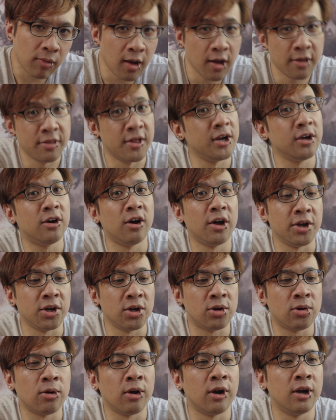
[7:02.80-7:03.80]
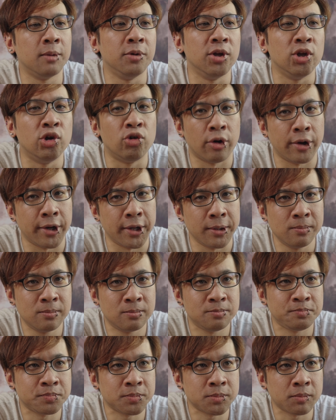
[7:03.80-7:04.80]
And then it got incredibly dry.
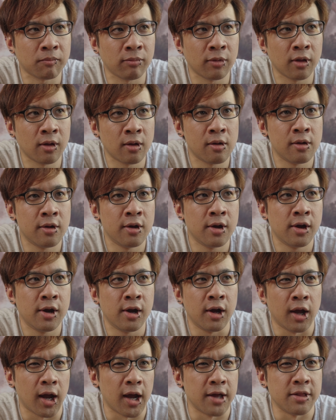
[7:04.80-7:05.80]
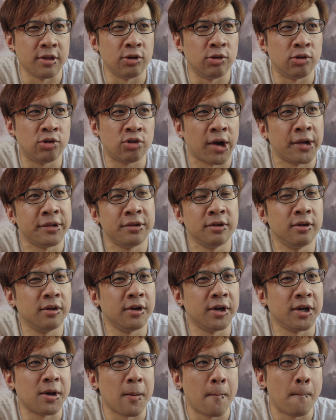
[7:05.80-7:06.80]
And then you tried to
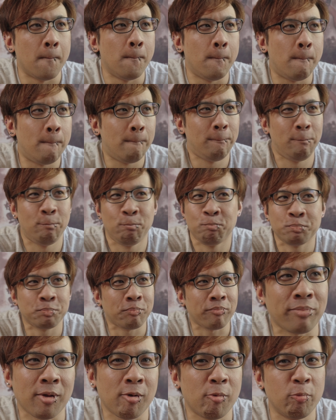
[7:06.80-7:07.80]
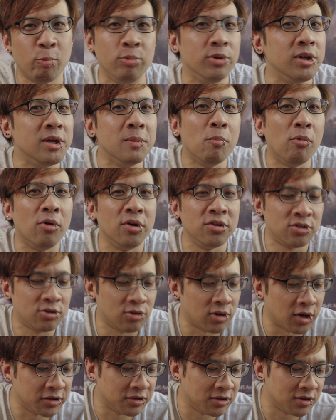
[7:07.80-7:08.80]
like
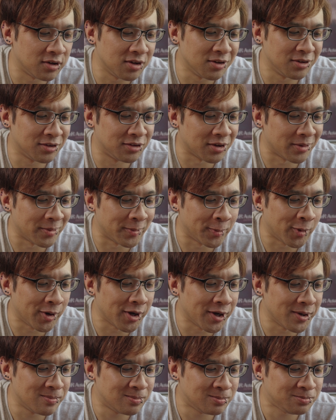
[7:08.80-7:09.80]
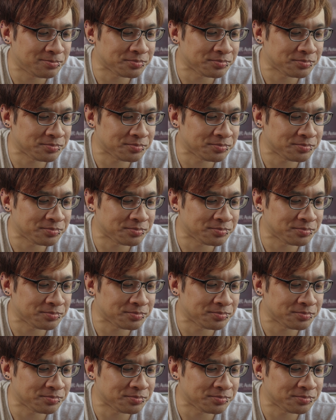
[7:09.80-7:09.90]
re-moisturize it in some way.